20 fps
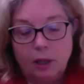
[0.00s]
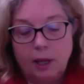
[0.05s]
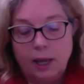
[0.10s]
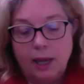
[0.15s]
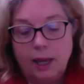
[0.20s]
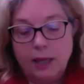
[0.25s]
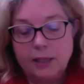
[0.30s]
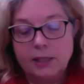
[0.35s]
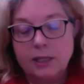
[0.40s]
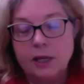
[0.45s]

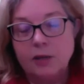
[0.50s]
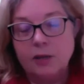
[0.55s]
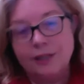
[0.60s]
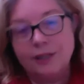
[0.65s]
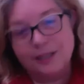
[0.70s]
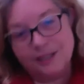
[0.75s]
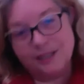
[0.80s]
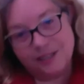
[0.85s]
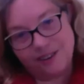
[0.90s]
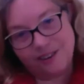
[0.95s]
until
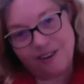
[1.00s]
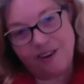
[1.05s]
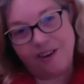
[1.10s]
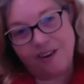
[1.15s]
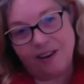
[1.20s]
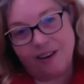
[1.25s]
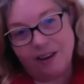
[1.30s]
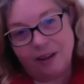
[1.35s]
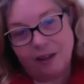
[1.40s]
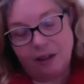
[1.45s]
it's
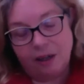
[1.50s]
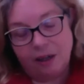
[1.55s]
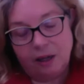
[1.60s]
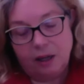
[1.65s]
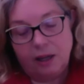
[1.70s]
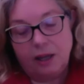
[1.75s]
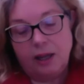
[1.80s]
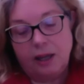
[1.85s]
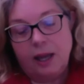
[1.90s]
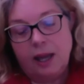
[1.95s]
gone,
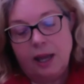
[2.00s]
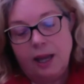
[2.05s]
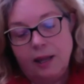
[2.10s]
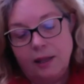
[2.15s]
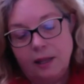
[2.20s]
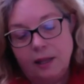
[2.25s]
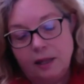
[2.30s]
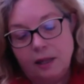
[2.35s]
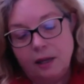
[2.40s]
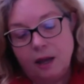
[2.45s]
and
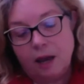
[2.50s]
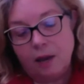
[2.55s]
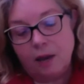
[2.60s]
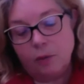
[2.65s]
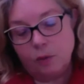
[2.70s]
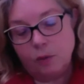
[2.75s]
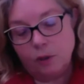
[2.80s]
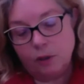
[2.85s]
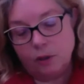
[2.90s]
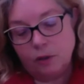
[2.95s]
then I
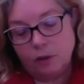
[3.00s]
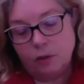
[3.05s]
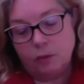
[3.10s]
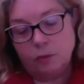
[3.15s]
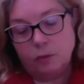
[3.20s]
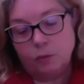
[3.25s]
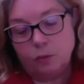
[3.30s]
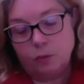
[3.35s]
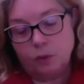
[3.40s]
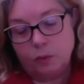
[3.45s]
will
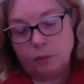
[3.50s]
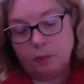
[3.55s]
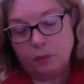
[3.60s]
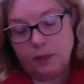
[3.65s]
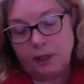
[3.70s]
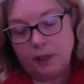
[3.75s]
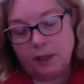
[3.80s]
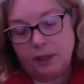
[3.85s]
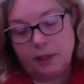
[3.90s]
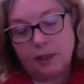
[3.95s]

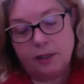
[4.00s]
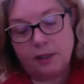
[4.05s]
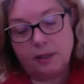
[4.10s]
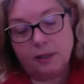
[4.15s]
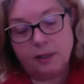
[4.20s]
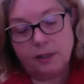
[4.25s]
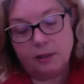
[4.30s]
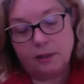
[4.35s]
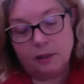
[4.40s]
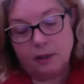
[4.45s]
repeat
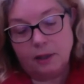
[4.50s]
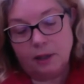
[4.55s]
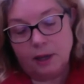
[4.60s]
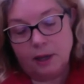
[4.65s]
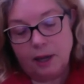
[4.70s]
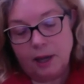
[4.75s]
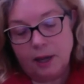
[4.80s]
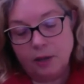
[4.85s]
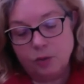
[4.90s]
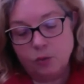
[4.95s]

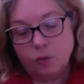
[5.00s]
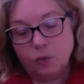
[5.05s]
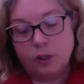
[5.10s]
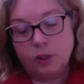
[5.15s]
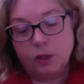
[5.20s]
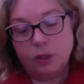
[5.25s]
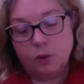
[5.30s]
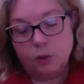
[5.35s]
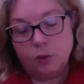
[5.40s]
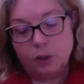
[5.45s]
and
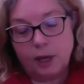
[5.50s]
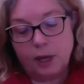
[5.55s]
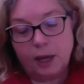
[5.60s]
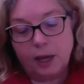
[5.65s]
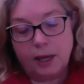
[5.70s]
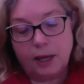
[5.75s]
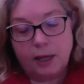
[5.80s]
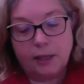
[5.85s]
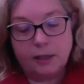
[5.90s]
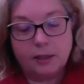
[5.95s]

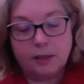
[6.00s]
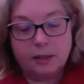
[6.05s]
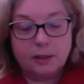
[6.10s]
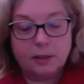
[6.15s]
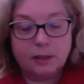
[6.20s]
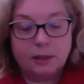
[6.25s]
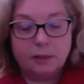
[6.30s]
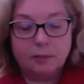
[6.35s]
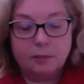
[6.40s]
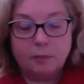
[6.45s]
recreate
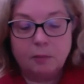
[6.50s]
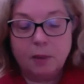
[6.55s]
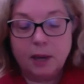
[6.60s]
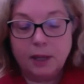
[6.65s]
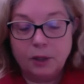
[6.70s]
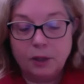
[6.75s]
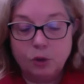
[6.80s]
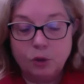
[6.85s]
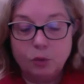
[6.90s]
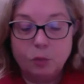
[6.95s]
my
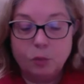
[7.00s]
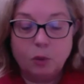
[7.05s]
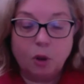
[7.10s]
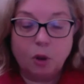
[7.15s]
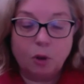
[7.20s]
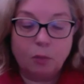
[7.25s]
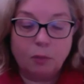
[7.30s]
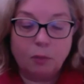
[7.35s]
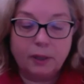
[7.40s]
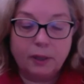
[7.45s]
new
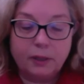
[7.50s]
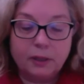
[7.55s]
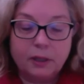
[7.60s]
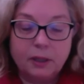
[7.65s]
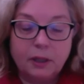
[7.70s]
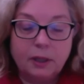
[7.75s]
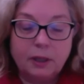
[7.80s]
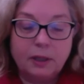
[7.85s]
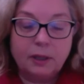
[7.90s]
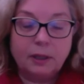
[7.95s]
ball. But
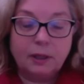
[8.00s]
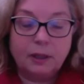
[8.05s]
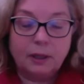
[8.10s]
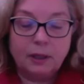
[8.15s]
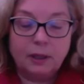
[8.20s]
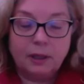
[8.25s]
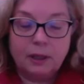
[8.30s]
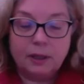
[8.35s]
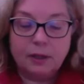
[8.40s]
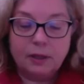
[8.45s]

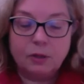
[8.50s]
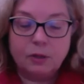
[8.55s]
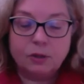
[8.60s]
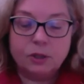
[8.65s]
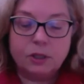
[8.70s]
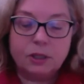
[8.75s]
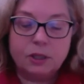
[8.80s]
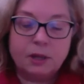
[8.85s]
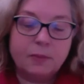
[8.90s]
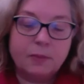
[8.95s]
there's
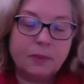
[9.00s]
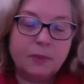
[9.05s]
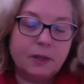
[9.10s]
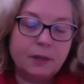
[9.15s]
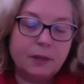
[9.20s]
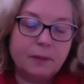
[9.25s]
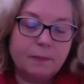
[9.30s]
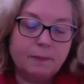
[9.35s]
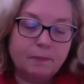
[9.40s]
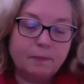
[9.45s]

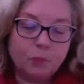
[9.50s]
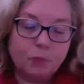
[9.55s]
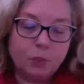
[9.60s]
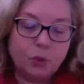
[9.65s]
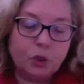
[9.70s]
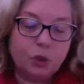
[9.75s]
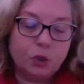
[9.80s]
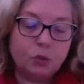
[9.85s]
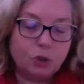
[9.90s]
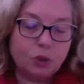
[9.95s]
something,
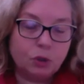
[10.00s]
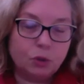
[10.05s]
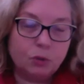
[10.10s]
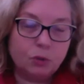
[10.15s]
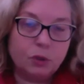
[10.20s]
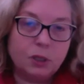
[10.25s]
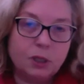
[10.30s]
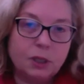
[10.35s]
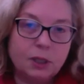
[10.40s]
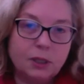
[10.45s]
when you do
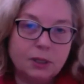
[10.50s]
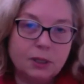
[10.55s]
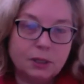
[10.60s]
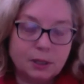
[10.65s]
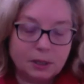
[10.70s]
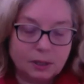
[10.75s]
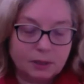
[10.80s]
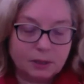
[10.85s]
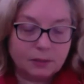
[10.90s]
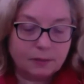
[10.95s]

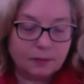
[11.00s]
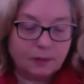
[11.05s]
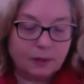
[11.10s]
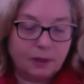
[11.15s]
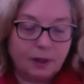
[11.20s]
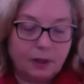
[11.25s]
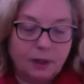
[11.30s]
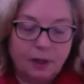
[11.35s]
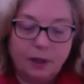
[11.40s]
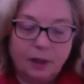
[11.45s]
this,
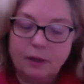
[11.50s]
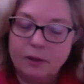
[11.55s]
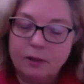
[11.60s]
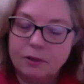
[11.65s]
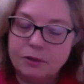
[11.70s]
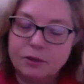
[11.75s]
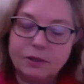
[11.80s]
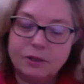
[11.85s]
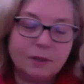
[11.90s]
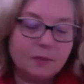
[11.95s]

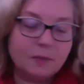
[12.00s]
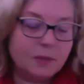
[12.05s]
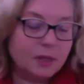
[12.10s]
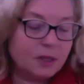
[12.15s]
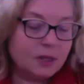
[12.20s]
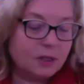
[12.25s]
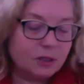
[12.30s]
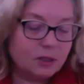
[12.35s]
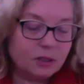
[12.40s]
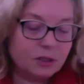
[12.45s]
there's
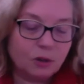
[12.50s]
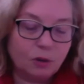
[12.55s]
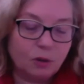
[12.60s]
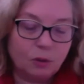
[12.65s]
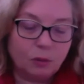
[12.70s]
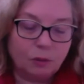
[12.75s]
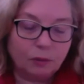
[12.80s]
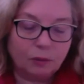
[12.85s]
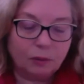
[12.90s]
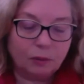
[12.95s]
something
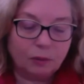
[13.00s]
so